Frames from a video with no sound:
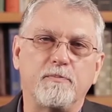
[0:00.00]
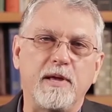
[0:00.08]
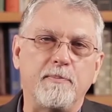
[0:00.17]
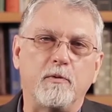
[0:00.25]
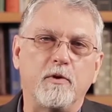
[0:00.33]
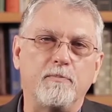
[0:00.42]
or
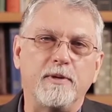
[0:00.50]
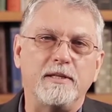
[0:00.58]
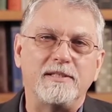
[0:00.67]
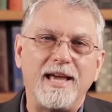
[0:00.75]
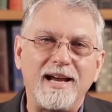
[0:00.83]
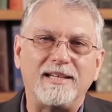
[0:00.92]
people would be
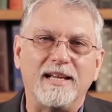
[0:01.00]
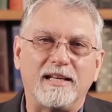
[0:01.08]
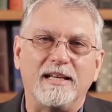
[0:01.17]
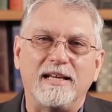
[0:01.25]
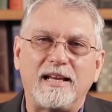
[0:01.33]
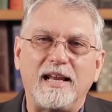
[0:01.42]

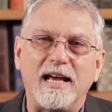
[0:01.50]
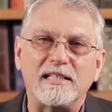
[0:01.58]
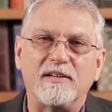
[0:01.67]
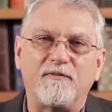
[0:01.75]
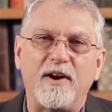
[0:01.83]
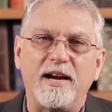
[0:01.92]
technically
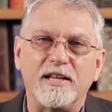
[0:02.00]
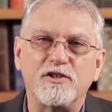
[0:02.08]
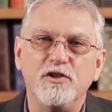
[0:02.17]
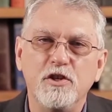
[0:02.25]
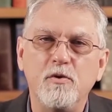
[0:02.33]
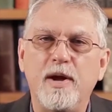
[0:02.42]
classified
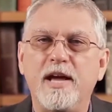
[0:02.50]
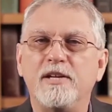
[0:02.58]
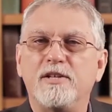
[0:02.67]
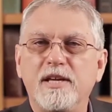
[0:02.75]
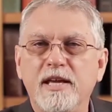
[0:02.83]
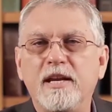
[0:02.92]
as New
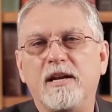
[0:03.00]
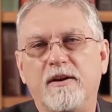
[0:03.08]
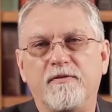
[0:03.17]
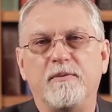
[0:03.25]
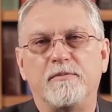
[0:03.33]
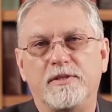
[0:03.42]
Age in and
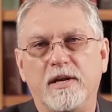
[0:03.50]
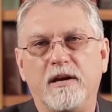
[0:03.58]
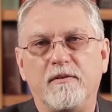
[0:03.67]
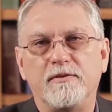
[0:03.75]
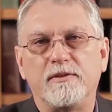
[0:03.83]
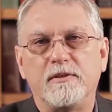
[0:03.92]
of
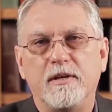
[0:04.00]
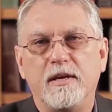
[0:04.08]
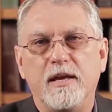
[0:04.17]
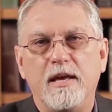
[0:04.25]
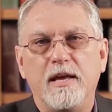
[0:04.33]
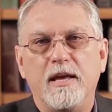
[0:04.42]
themselves.
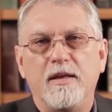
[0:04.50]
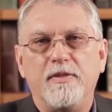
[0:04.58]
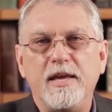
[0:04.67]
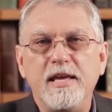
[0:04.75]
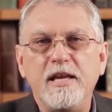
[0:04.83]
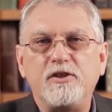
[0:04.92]

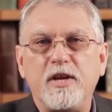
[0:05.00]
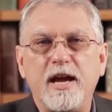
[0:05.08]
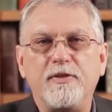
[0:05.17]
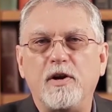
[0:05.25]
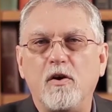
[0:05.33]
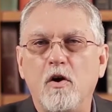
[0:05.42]
They each
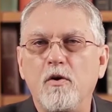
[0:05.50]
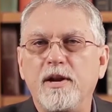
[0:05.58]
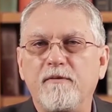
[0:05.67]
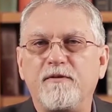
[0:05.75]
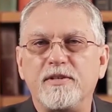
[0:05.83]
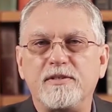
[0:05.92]
had their
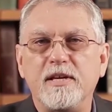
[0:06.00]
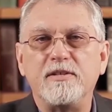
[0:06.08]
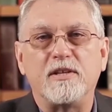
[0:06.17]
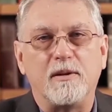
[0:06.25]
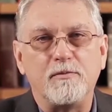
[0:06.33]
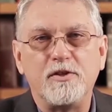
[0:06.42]
own
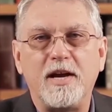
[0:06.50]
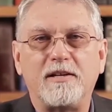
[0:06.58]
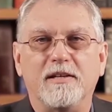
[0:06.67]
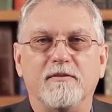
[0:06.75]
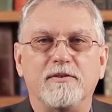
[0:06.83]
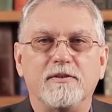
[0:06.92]
emphases and
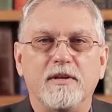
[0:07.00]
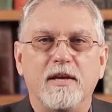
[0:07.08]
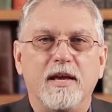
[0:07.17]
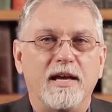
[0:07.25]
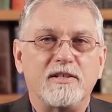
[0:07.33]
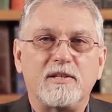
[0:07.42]
objectives,
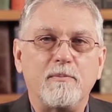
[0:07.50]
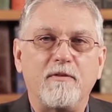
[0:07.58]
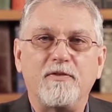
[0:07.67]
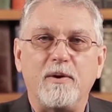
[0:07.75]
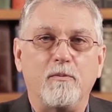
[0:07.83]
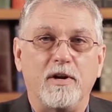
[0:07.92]
and some
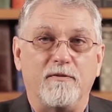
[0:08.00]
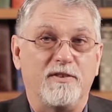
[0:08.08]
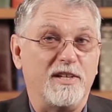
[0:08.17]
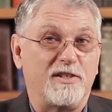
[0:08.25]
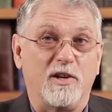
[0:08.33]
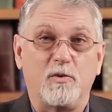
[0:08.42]
of them would
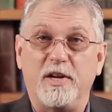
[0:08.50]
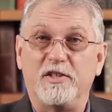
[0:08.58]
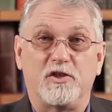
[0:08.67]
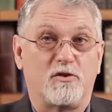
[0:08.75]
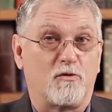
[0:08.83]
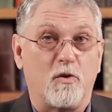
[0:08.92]
have
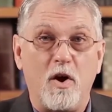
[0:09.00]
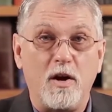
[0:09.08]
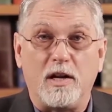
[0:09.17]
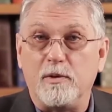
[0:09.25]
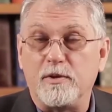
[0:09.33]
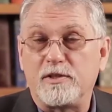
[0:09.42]
disagreed
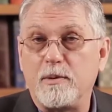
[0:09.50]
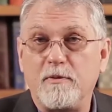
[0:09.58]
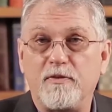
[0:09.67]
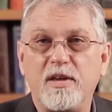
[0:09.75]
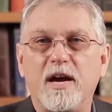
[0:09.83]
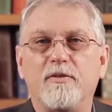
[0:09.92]
strongly with some
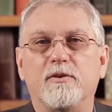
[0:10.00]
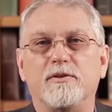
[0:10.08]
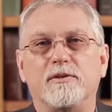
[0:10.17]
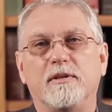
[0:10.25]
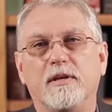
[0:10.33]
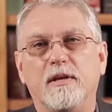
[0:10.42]
of the
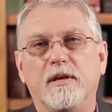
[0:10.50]
others.